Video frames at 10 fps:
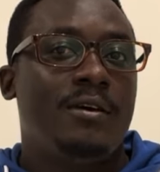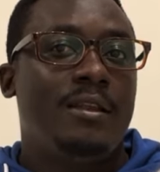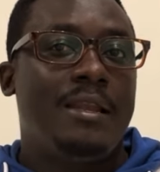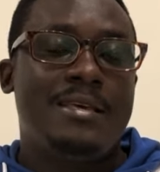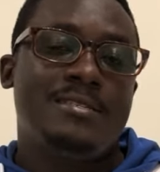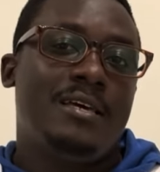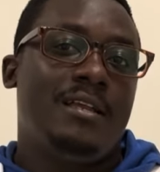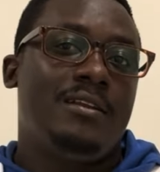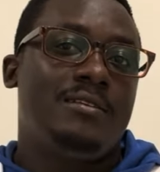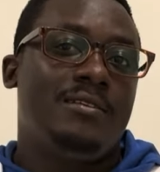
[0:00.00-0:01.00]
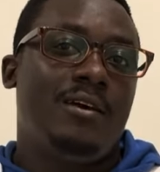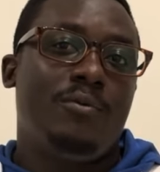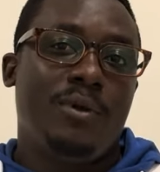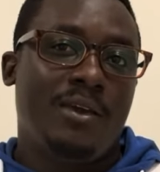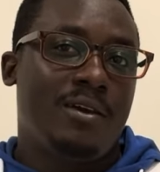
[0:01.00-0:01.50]
less than a
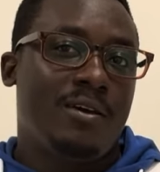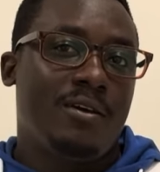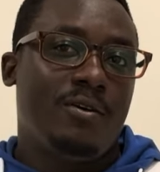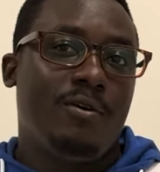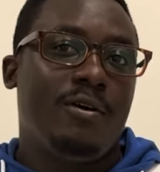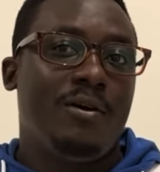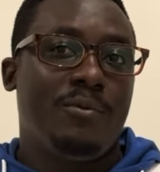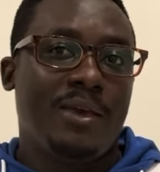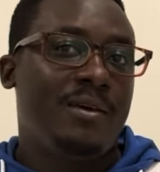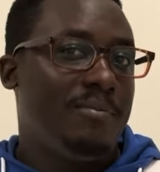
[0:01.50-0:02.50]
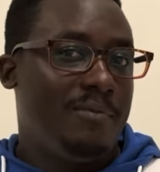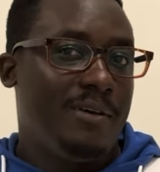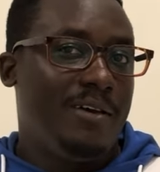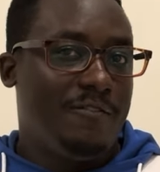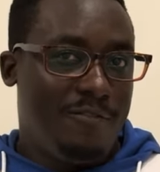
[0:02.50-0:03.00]
week,
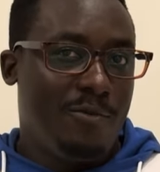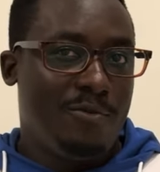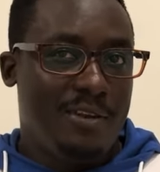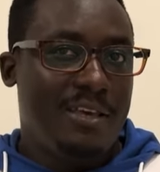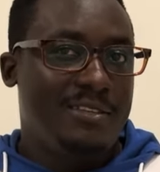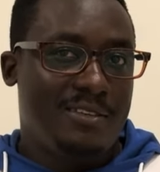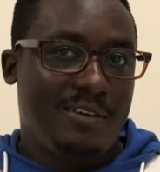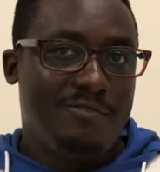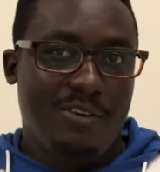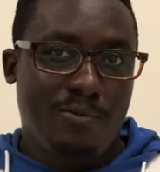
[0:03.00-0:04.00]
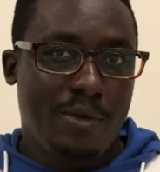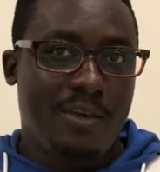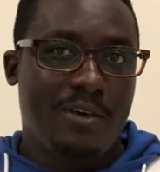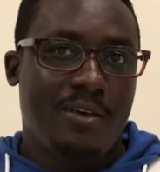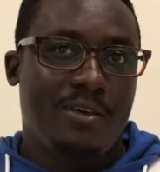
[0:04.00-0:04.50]
a few days after a week,